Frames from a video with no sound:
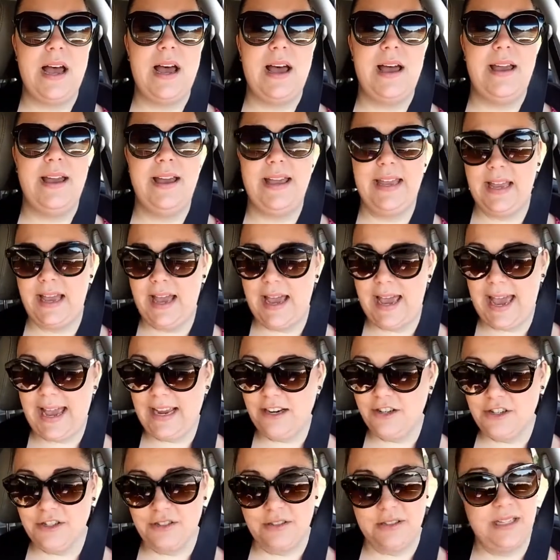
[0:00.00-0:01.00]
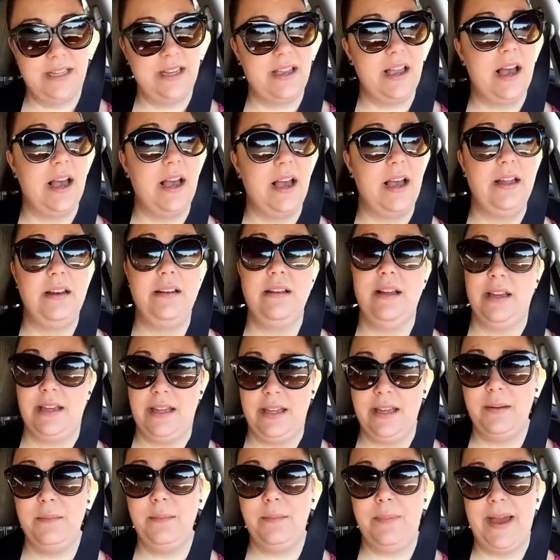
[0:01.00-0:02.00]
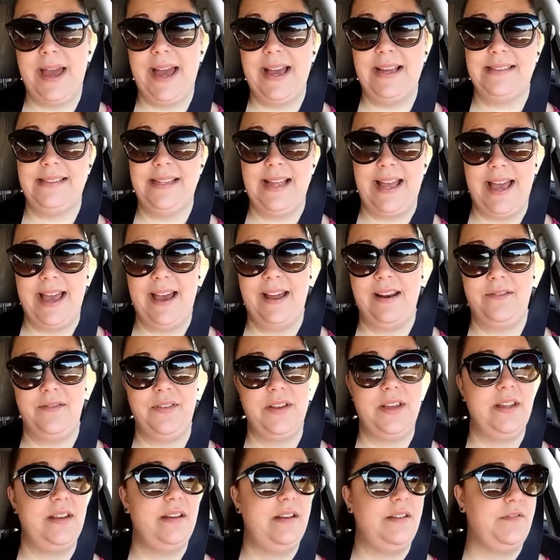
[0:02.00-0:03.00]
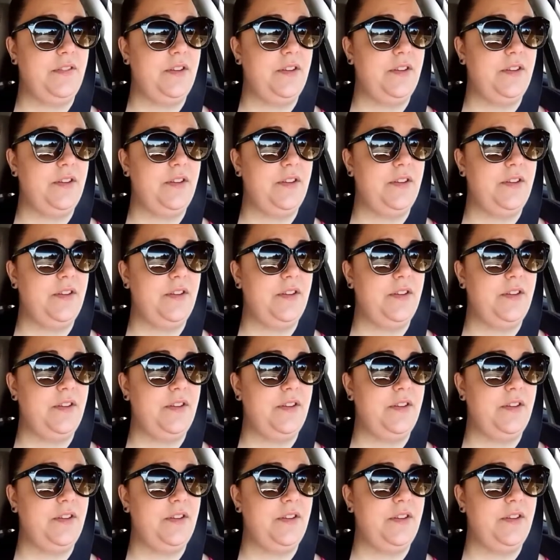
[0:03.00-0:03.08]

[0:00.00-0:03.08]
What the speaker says: I actually got a GIMP pass out of it.